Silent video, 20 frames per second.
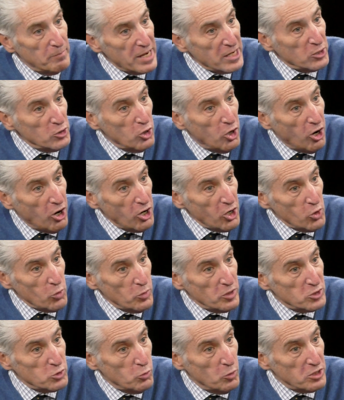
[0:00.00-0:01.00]
Michael
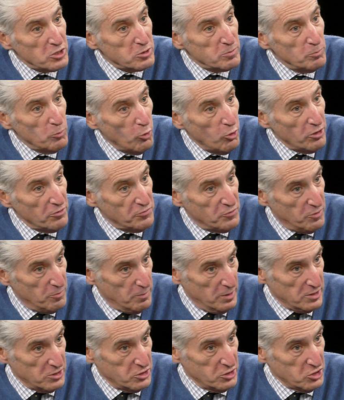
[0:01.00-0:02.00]
Horowitz wants more
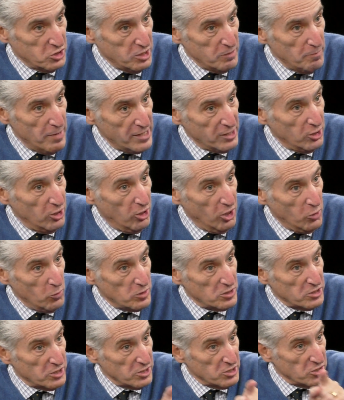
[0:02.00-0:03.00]
from us. You see, Michael
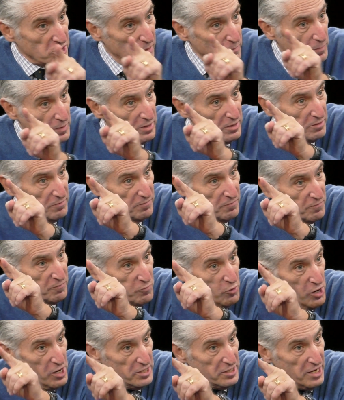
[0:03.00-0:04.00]
Horowitz gets up in the
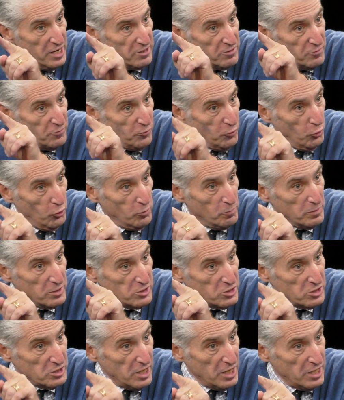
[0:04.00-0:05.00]
Friday night forum
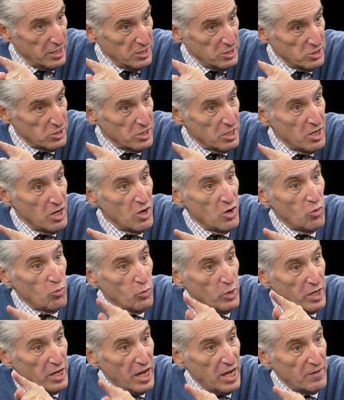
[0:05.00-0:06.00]
and says,
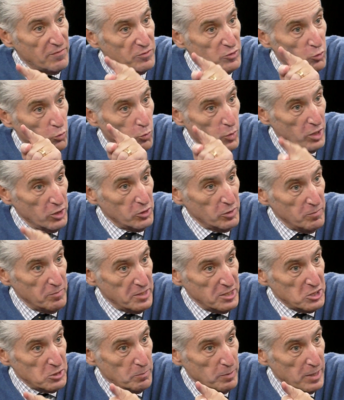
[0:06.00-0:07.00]
we have to welcome
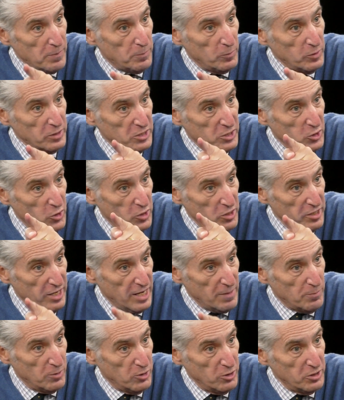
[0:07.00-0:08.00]
these people into our
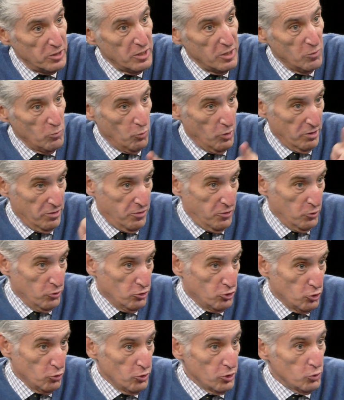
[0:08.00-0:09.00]
neighborhood, one
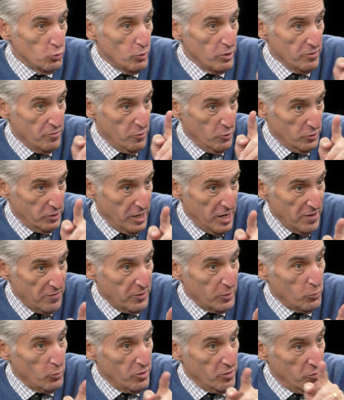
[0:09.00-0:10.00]
third Jewish, one third
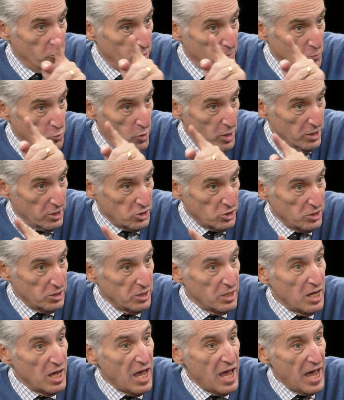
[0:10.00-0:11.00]
Catholic, one third
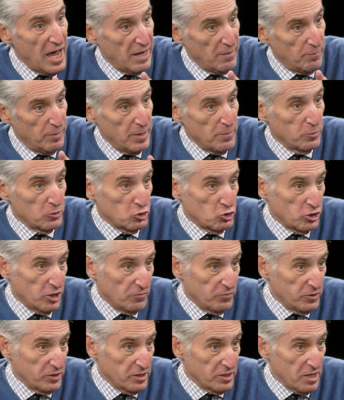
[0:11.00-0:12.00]
Protestant, and people
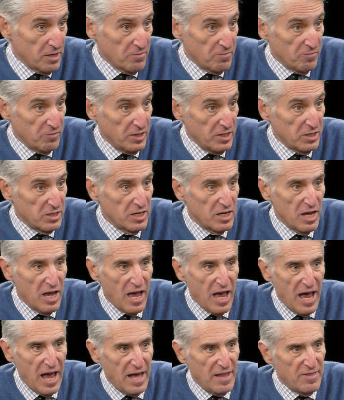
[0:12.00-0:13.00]
shuffling their feet,
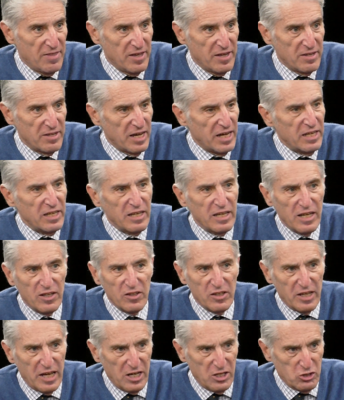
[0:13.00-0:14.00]
and they're not
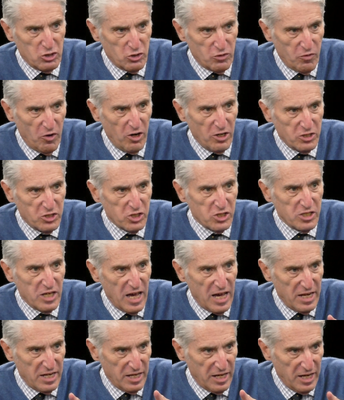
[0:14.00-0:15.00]
yelling out Schwarzes
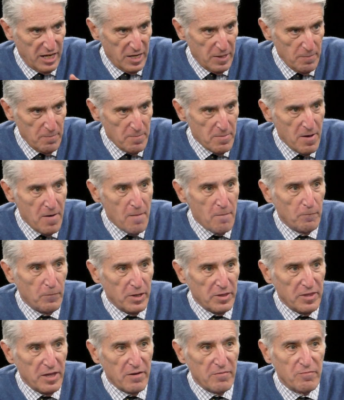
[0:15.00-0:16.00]
at him,
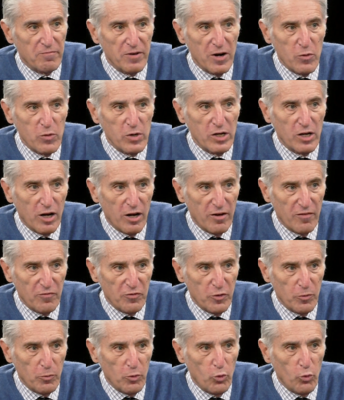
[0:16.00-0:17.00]
but they're very
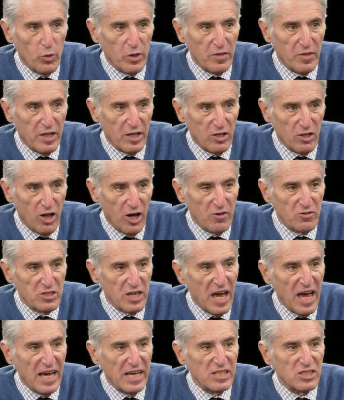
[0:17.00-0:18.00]
comfortable with their lives,
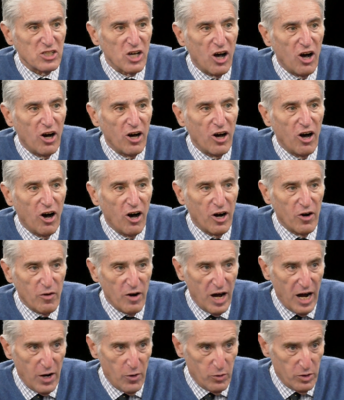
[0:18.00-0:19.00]
as are, are
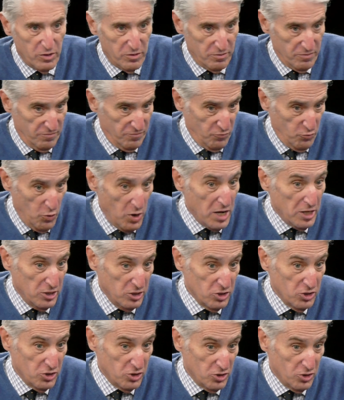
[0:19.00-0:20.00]
our
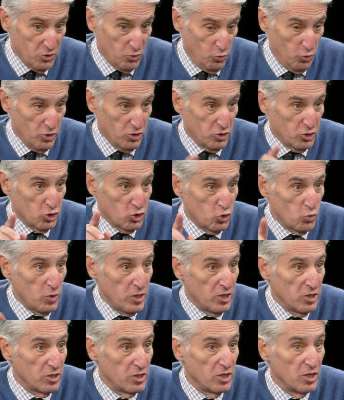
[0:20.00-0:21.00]
friends across the
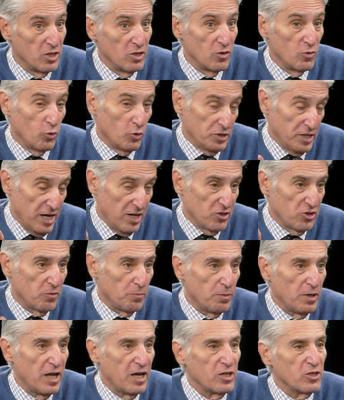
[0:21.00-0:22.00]
street or down the
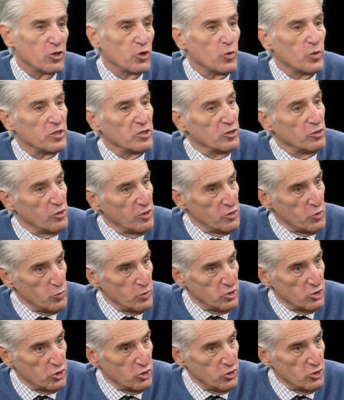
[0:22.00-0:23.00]
block who are in the
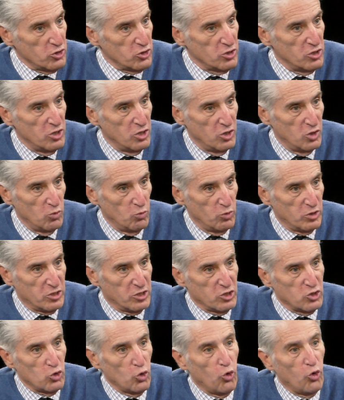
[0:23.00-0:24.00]
Lutheran church, which
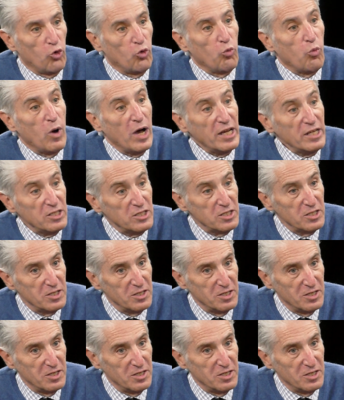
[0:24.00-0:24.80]
is all white,